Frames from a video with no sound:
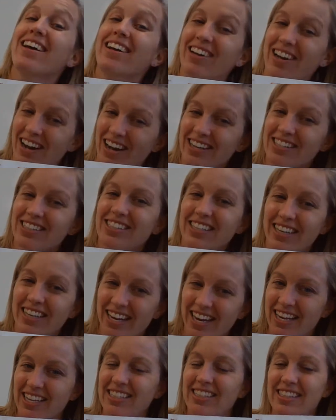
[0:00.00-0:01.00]

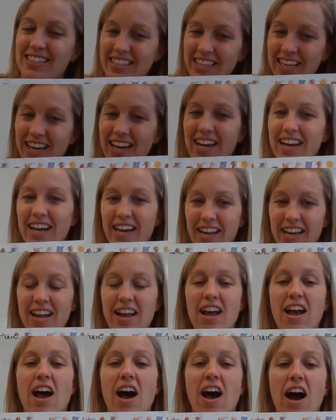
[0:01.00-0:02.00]
consonants. Good.
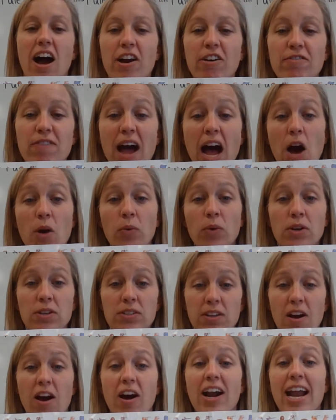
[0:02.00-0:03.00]
Our vowels
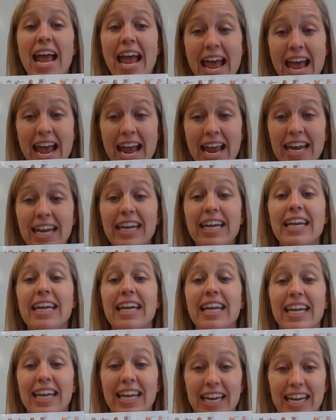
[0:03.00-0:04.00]
are A,
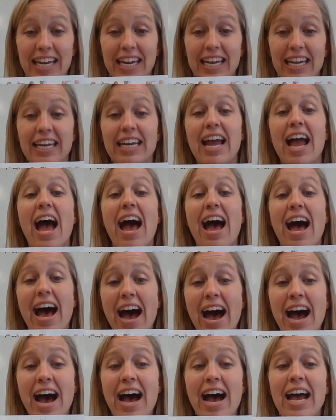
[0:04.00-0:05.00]
E,
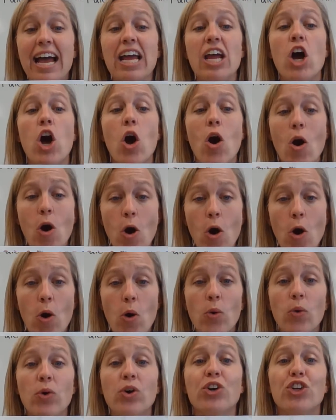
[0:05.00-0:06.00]
I,
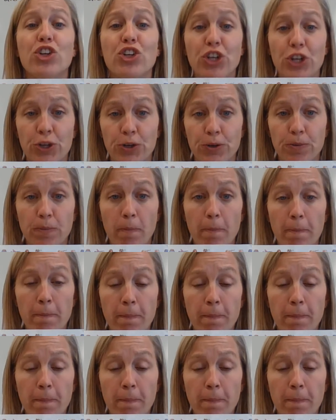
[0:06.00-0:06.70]
O, U.